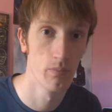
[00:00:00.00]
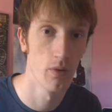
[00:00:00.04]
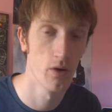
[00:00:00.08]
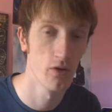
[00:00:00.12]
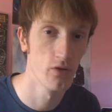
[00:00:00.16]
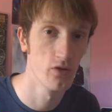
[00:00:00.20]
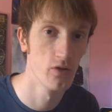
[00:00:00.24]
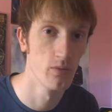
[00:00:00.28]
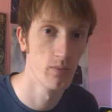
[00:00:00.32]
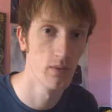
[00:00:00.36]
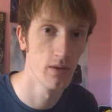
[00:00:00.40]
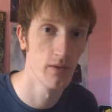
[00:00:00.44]

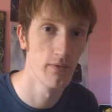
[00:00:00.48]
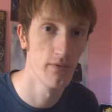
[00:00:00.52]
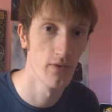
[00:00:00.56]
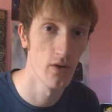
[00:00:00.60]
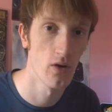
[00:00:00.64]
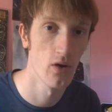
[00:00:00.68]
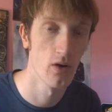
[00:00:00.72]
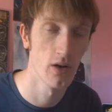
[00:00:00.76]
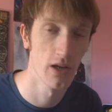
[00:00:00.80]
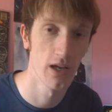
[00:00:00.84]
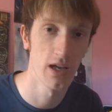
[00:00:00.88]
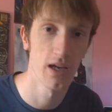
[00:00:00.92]
possibly
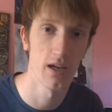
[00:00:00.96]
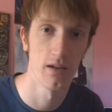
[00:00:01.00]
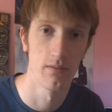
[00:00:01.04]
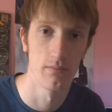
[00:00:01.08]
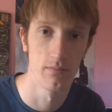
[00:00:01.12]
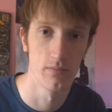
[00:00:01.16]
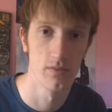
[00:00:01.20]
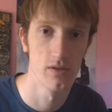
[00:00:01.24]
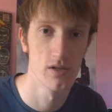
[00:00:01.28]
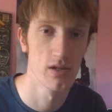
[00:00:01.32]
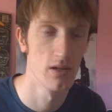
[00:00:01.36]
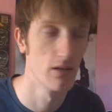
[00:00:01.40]
4
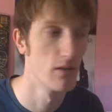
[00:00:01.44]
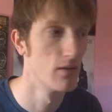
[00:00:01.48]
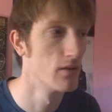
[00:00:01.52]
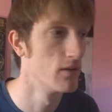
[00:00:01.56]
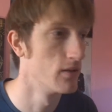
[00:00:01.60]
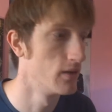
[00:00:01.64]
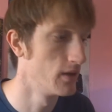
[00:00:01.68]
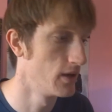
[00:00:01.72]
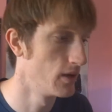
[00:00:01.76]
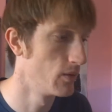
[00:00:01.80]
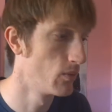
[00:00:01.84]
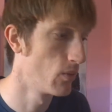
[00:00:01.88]
games
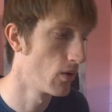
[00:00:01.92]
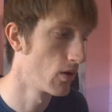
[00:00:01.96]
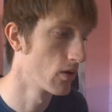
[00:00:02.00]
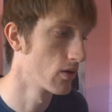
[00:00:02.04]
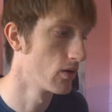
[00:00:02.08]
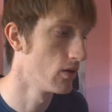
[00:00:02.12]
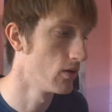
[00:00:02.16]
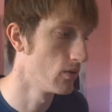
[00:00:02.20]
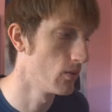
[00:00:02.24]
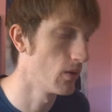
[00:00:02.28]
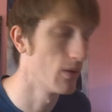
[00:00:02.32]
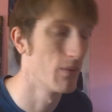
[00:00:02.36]
in
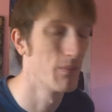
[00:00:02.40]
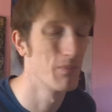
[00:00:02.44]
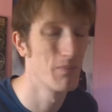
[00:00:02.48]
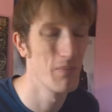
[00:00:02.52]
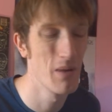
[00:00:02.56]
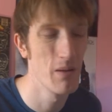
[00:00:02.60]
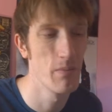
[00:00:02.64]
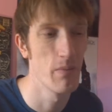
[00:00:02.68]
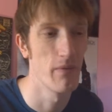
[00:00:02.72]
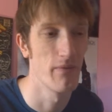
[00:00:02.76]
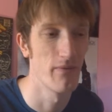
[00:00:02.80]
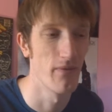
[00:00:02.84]
one go. Well,
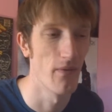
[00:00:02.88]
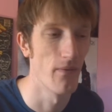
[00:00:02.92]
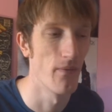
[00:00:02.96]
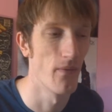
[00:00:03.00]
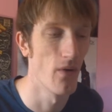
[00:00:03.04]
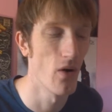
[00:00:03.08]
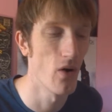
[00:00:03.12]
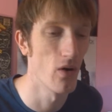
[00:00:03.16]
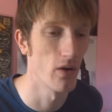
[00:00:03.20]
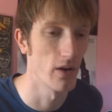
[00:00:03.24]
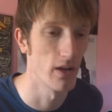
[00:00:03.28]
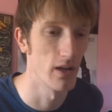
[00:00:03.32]
maybe for
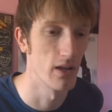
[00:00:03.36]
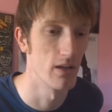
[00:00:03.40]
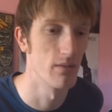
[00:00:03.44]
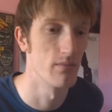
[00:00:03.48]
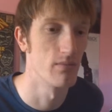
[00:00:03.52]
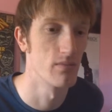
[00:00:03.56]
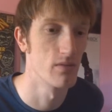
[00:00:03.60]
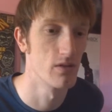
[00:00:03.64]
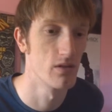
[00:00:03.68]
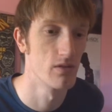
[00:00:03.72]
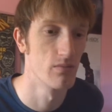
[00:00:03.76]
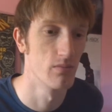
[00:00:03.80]
4
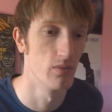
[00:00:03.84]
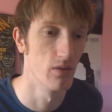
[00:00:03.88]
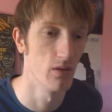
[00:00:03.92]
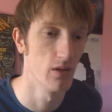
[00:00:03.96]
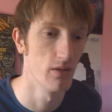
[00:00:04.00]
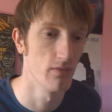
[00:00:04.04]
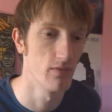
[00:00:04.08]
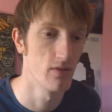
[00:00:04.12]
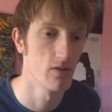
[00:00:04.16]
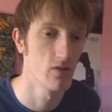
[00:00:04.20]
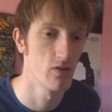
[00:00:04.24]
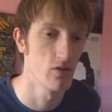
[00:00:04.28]
games,
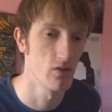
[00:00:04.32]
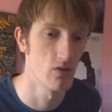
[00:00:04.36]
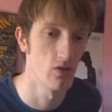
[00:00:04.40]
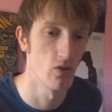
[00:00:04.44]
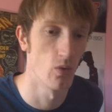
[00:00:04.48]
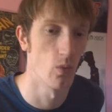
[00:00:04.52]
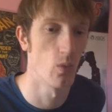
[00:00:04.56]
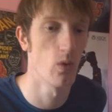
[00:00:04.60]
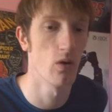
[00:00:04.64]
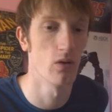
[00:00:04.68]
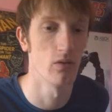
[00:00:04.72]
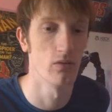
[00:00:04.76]
but it's just
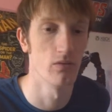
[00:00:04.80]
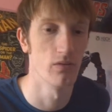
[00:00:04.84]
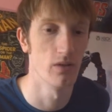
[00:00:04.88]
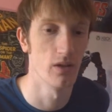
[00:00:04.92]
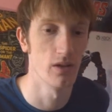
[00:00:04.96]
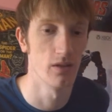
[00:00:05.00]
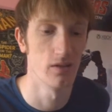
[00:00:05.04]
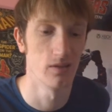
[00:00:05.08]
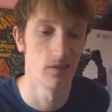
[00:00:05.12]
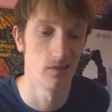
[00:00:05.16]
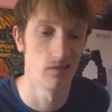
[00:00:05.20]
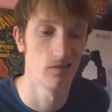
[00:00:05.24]
the one.
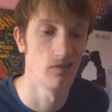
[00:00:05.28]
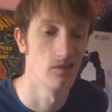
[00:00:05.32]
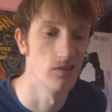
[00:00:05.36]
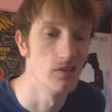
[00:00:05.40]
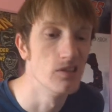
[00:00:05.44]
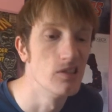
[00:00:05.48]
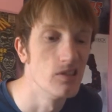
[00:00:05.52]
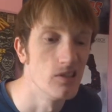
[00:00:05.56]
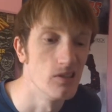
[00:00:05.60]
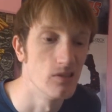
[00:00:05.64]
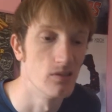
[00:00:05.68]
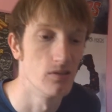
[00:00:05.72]

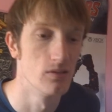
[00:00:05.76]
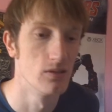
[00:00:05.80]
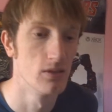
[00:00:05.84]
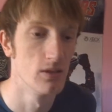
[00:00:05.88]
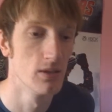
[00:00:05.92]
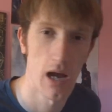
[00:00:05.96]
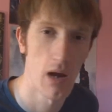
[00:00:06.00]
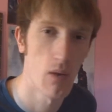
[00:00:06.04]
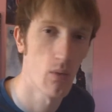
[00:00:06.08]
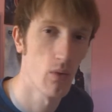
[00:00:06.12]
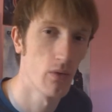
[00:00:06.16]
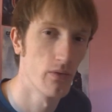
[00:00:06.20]

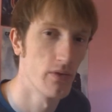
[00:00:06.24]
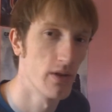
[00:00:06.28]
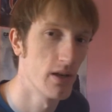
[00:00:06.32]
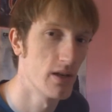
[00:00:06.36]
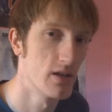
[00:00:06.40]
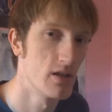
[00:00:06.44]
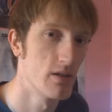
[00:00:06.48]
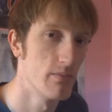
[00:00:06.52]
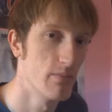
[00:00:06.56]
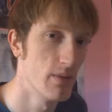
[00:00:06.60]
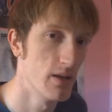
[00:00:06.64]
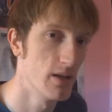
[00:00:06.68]
I want
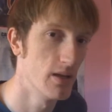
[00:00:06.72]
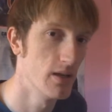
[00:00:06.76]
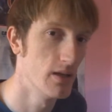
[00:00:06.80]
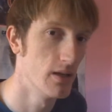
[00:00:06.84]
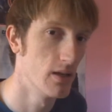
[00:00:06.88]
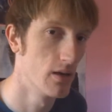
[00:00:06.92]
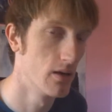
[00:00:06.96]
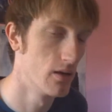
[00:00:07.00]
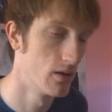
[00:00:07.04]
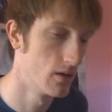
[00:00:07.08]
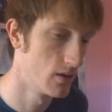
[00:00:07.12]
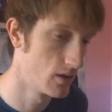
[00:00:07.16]
there to
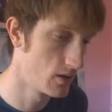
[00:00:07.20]
be